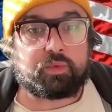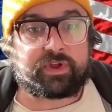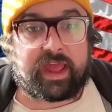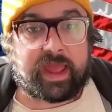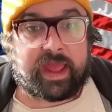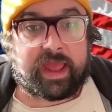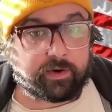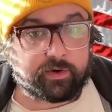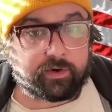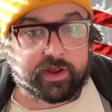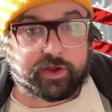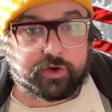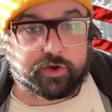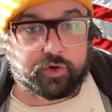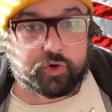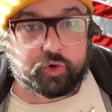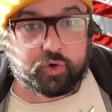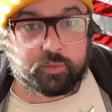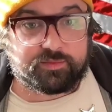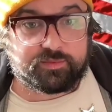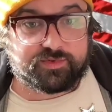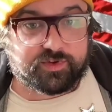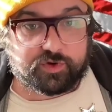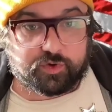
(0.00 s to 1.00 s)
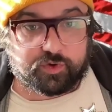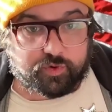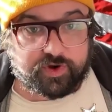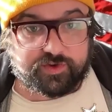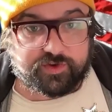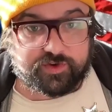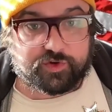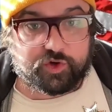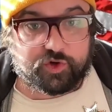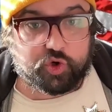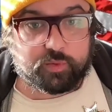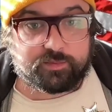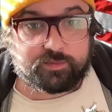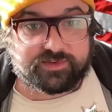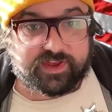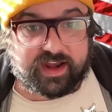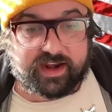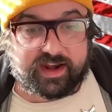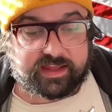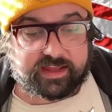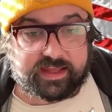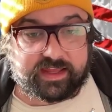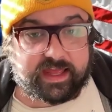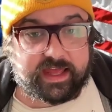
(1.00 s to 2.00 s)
Terry Coombes and Chris Coombes
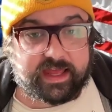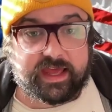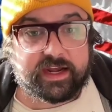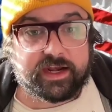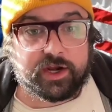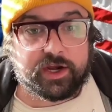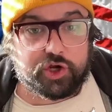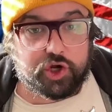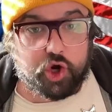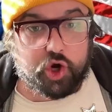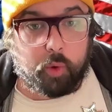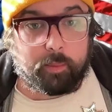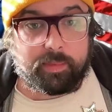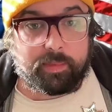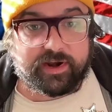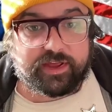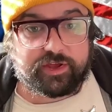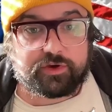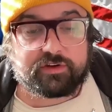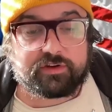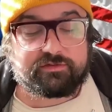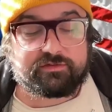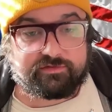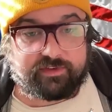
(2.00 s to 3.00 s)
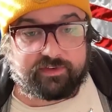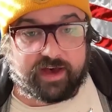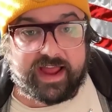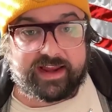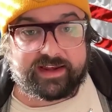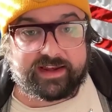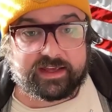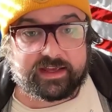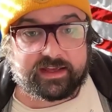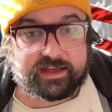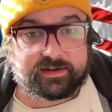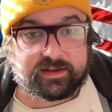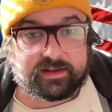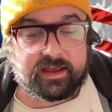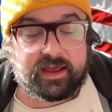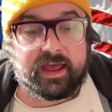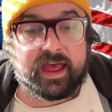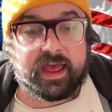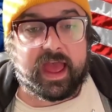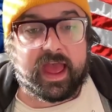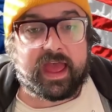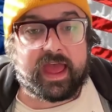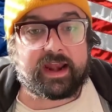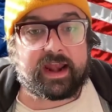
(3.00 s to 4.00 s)
had a kid and nobody could find it.
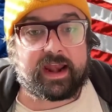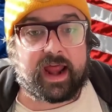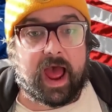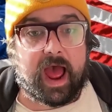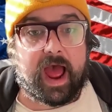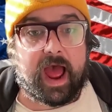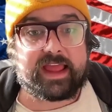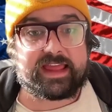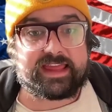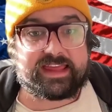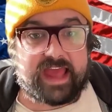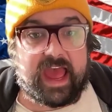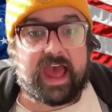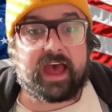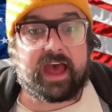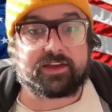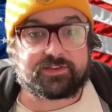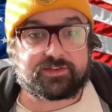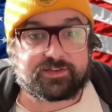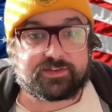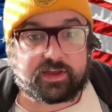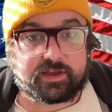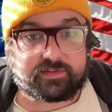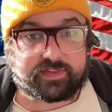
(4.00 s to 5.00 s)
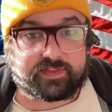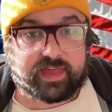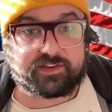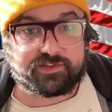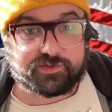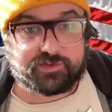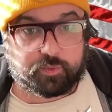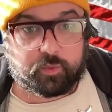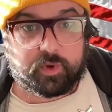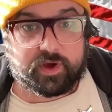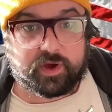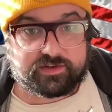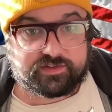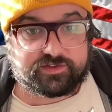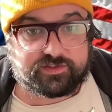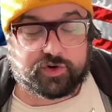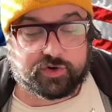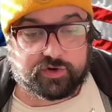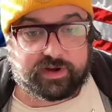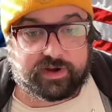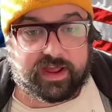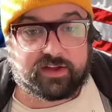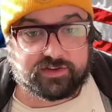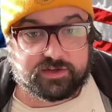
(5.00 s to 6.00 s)
And yes, that's what
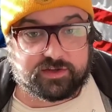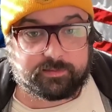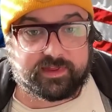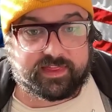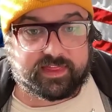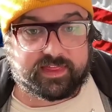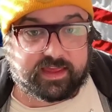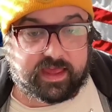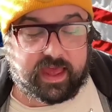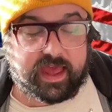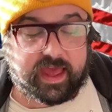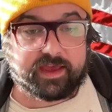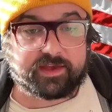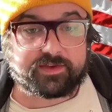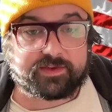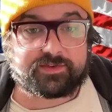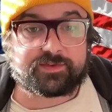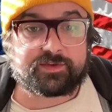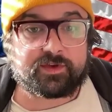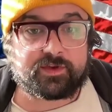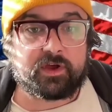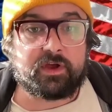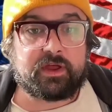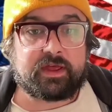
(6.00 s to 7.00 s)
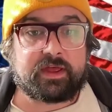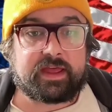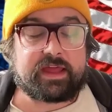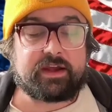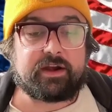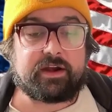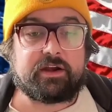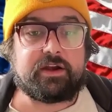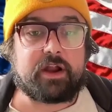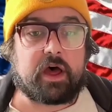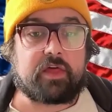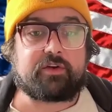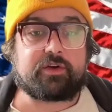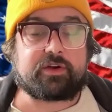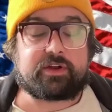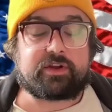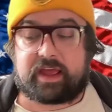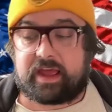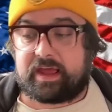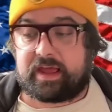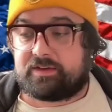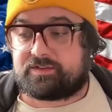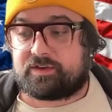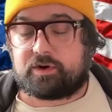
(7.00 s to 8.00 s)
turned out to be the case. In another
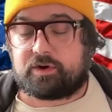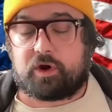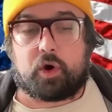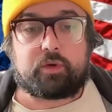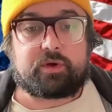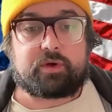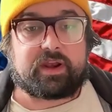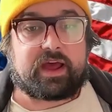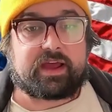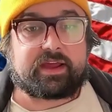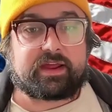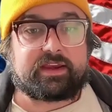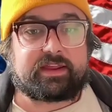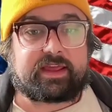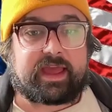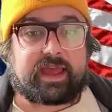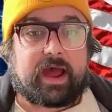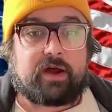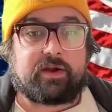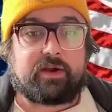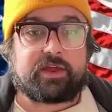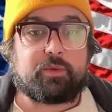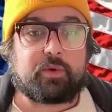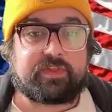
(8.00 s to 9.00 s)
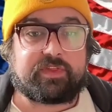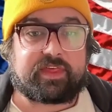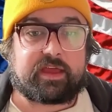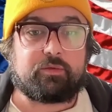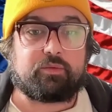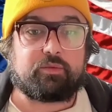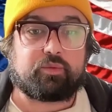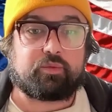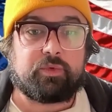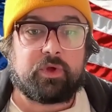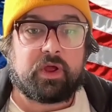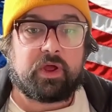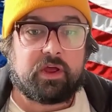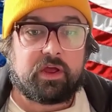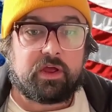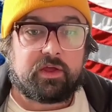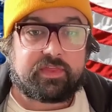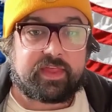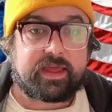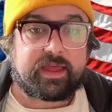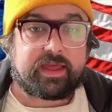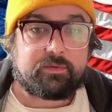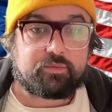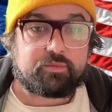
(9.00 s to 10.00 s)
case in Okanogan County where
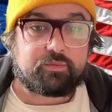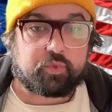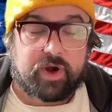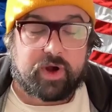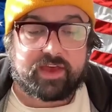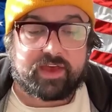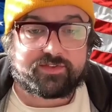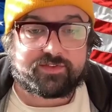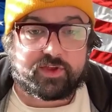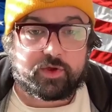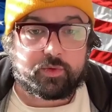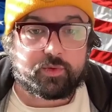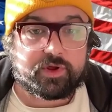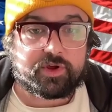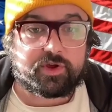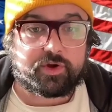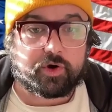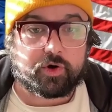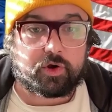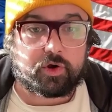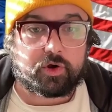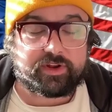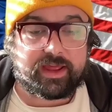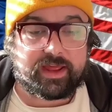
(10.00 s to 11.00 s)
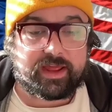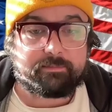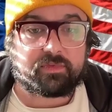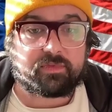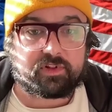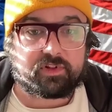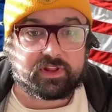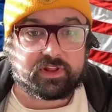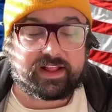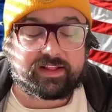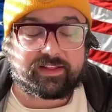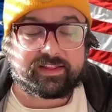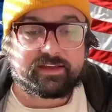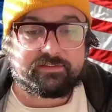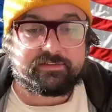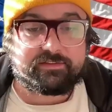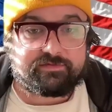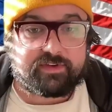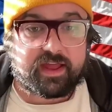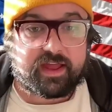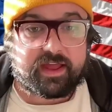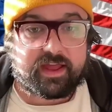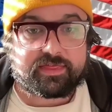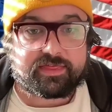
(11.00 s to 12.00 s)
they rescued a girl named Lily
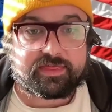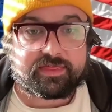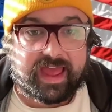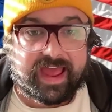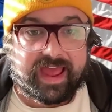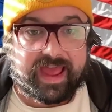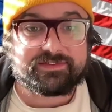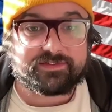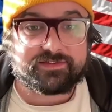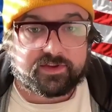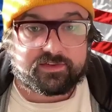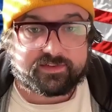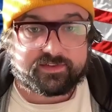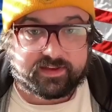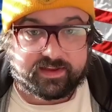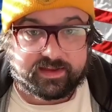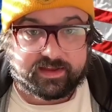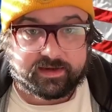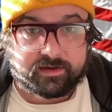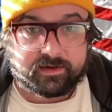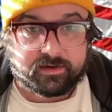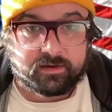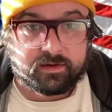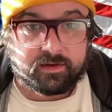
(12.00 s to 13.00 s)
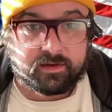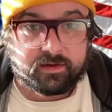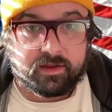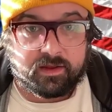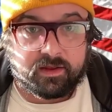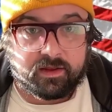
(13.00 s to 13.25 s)
Faith Heseltine.